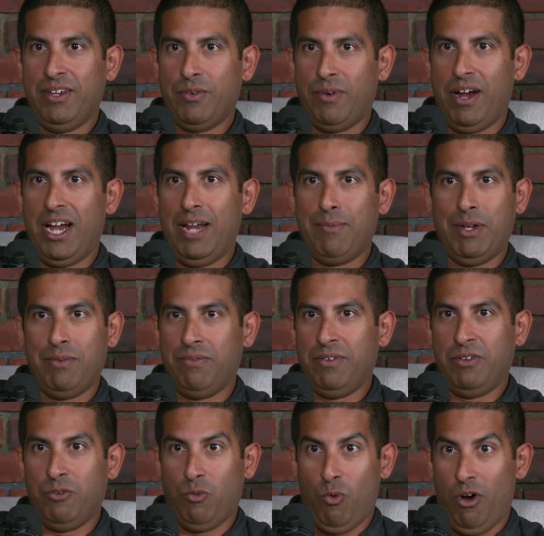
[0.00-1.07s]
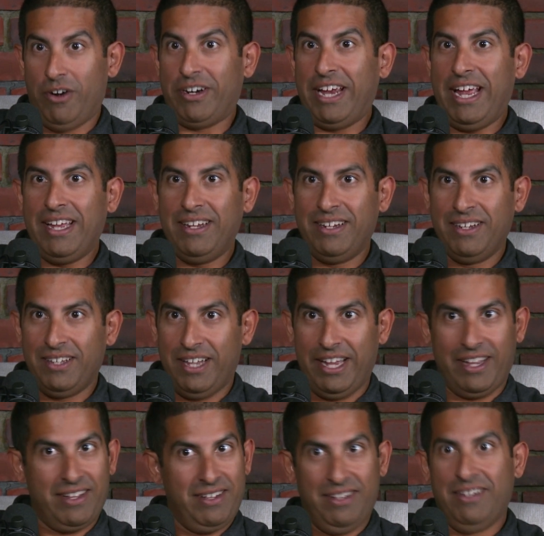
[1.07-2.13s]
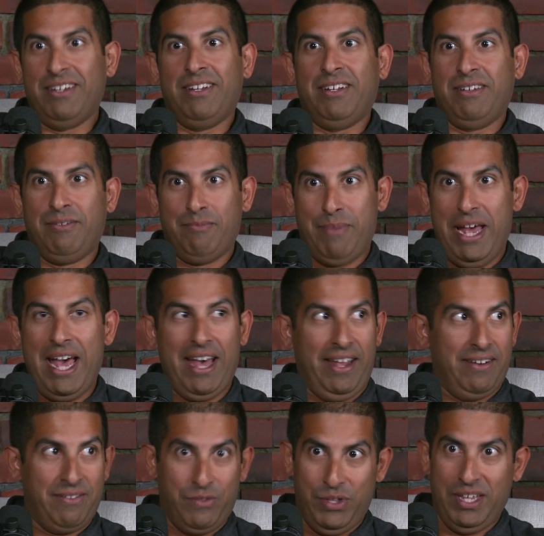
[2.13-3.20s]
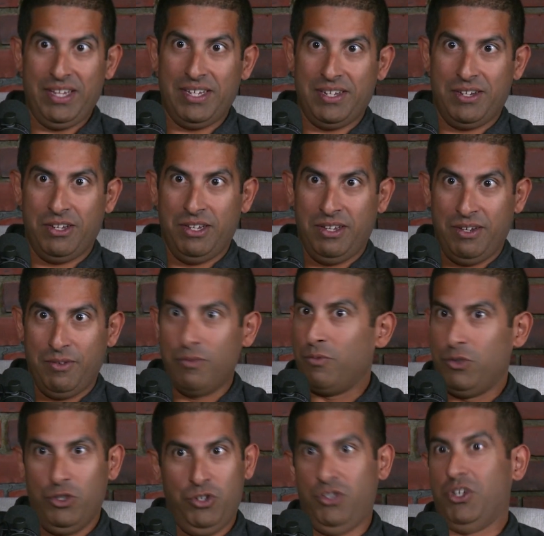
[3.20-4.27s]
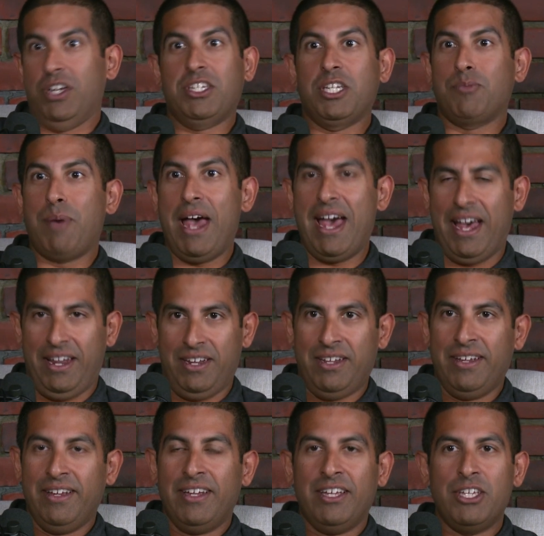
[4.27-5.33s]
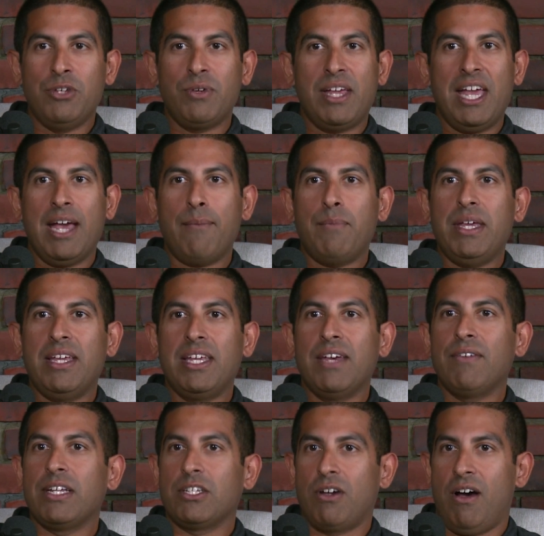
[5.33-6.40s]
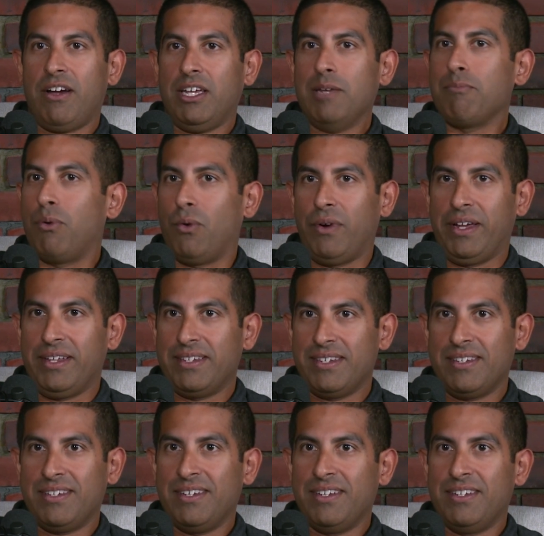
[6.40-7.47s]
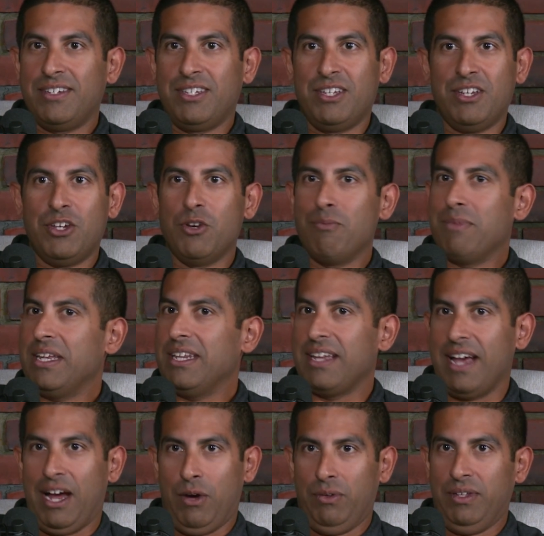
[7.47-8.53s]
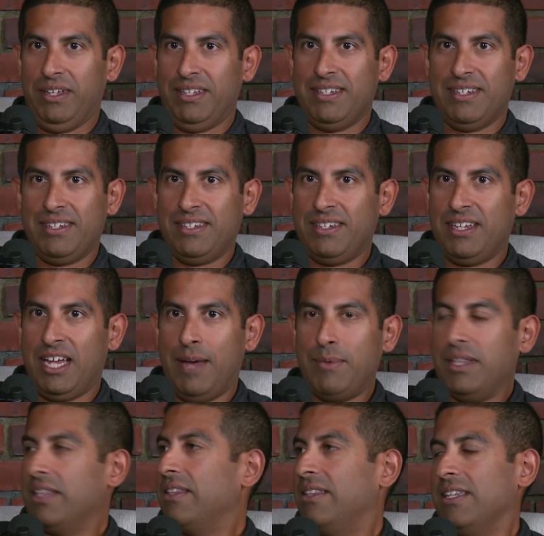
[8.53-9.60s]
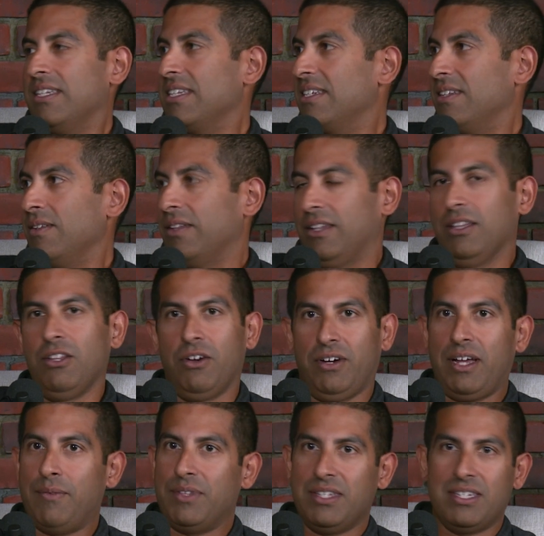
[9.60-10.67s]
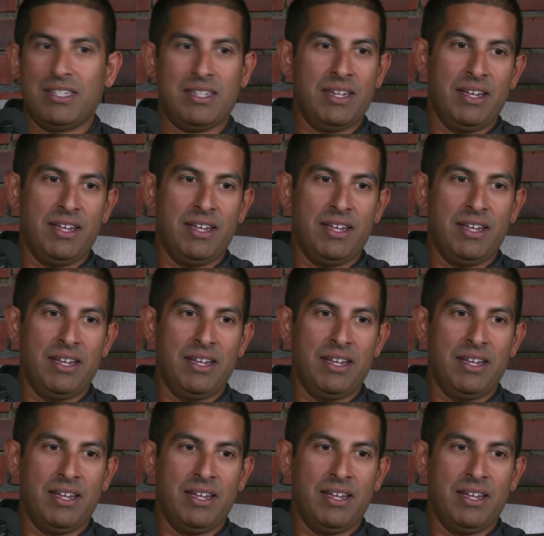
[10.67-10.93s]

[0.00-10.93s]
right? I mean, Watergate, like, bad. This, just as bad. You mm-hmm. can't be giving talking points to your media outlets. I mean, this is look, this is